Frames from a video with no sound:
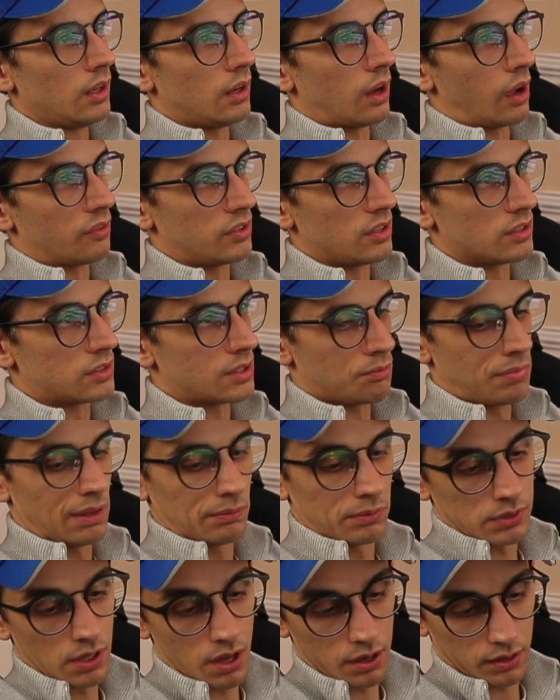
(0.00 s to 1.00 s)
I've seen some
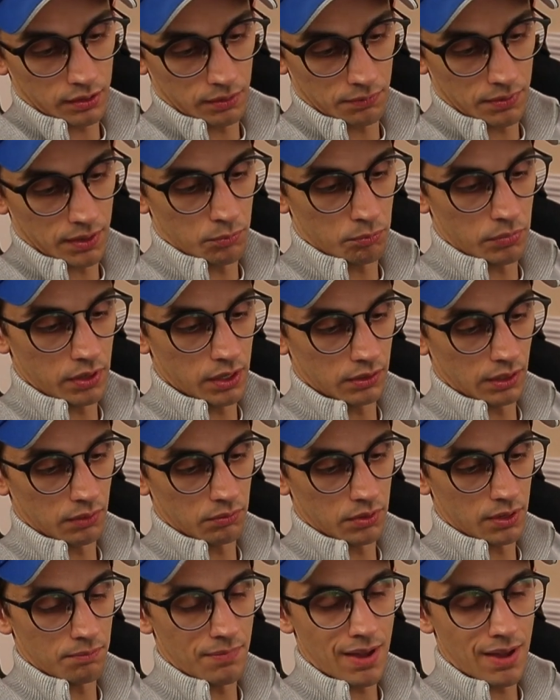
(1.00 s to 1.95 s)
people talking about being able to